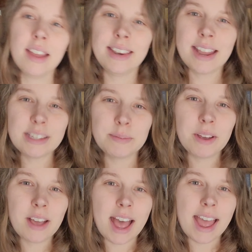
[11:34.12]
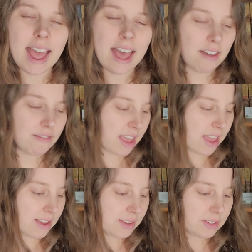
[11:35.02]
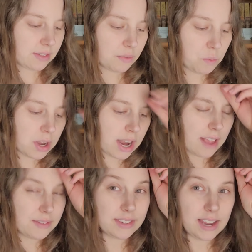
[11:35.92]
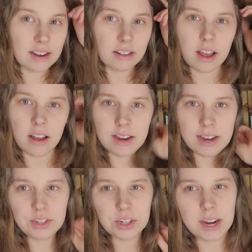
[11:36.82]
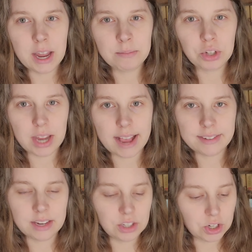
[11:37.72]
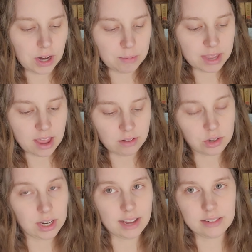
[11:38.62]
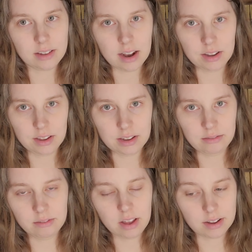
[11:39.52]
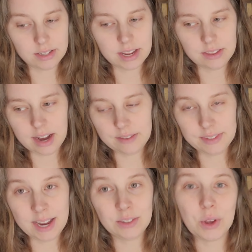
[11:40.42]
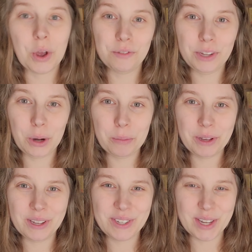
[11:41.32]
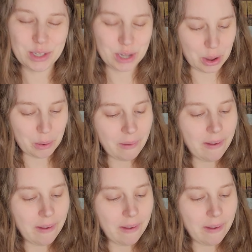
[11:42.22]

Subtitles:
Next book I have is one I have seen a lot on Instagram. She has an Instagram account and she has a lot of good content that I've seen, so hopefully her book is good too.